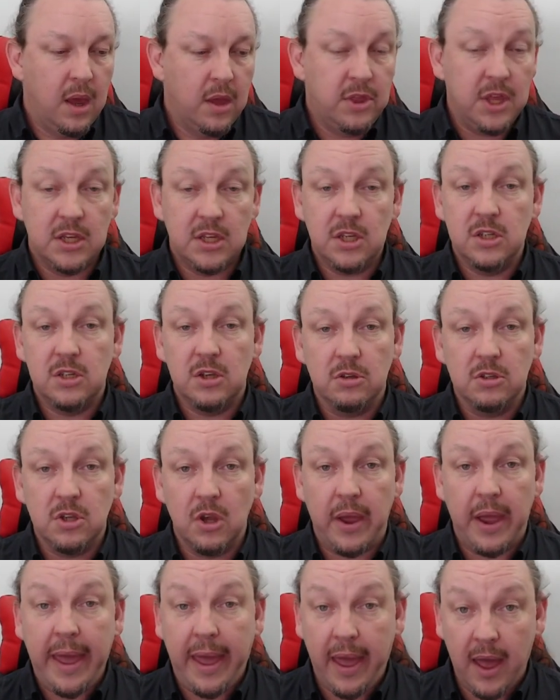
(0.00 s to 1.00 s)
This is also
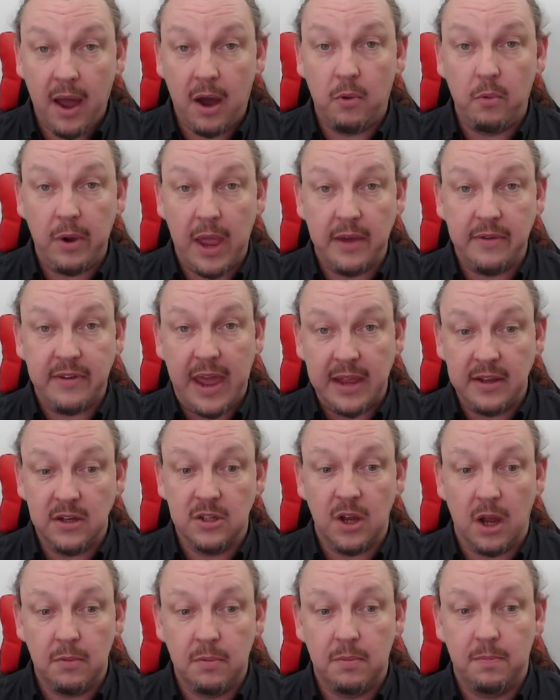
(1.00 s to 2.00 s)
how we have ended
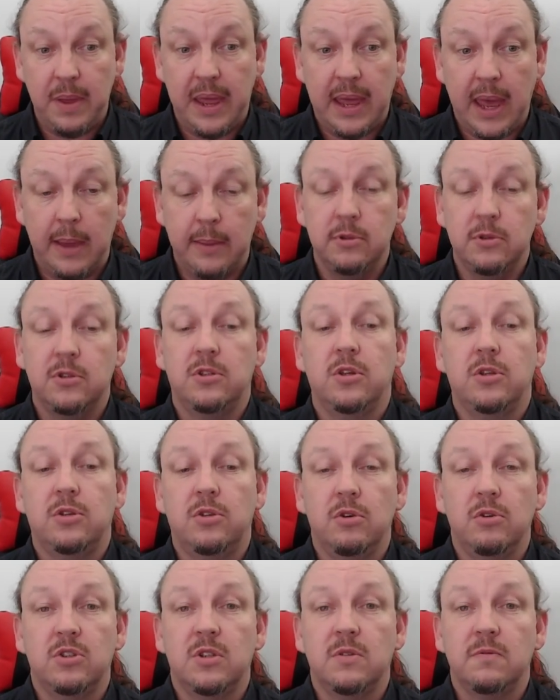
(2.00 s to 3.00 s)
up being able to
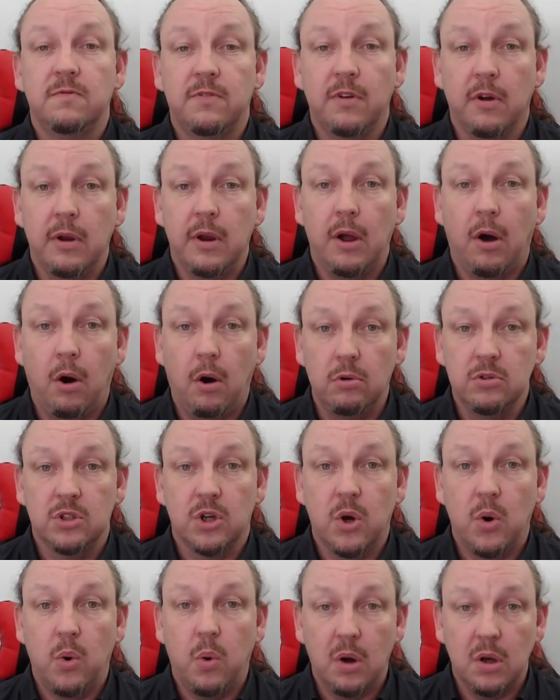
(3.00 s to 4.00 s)
do some very odd
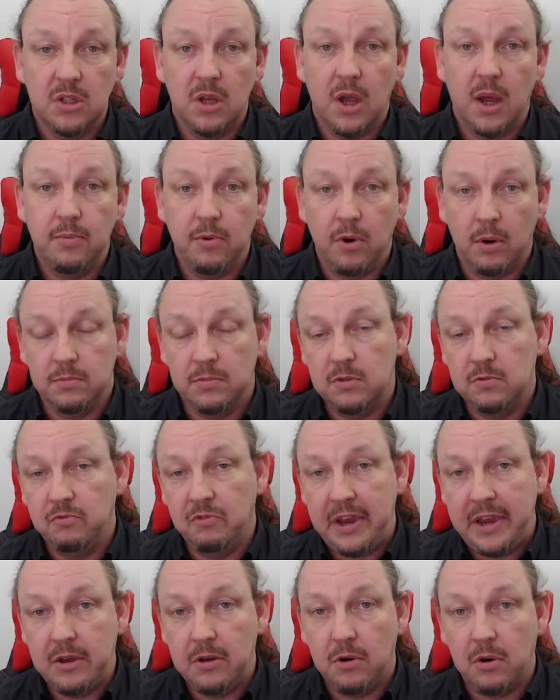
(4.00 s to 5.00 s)
quasi-prompted
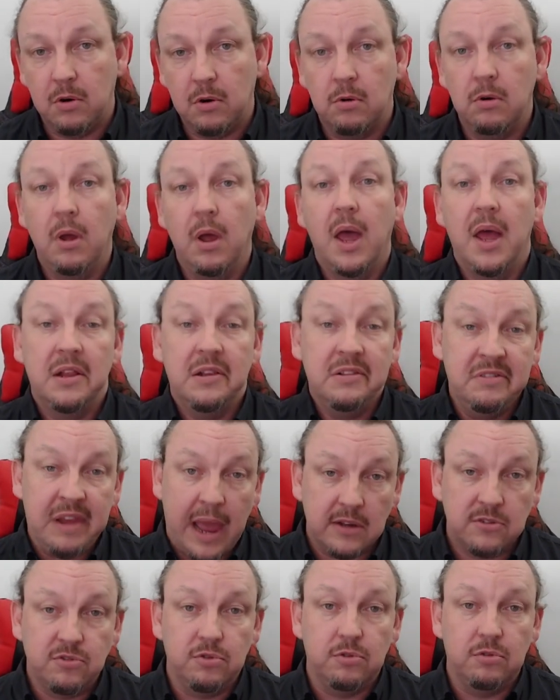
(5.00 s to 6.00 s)
recall
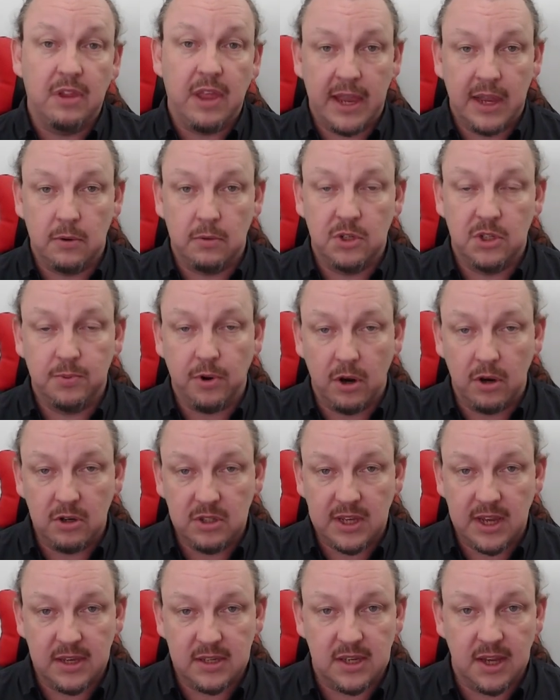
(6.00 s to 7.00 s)
natural language
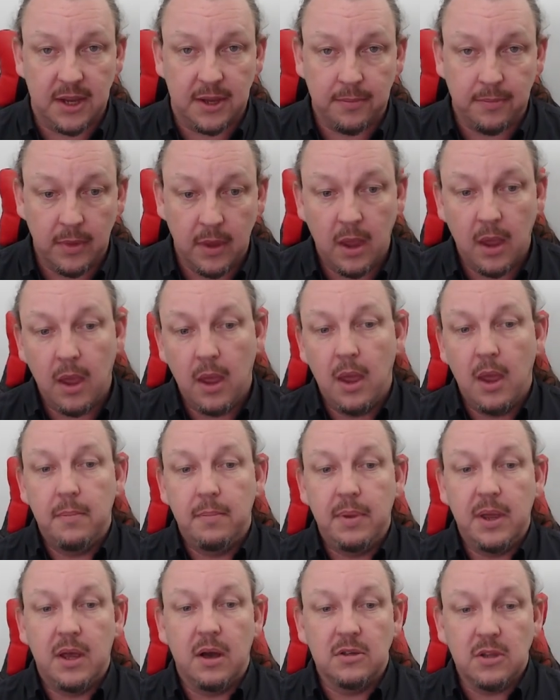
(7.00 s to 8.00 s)
processing
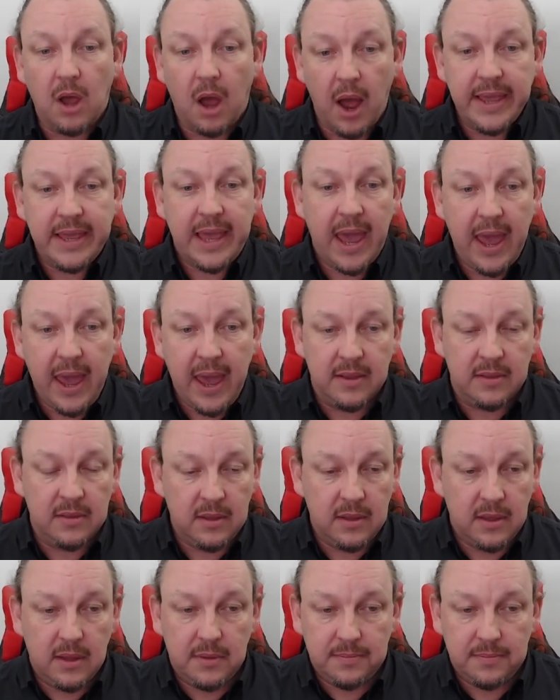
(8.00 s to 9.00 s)
because I can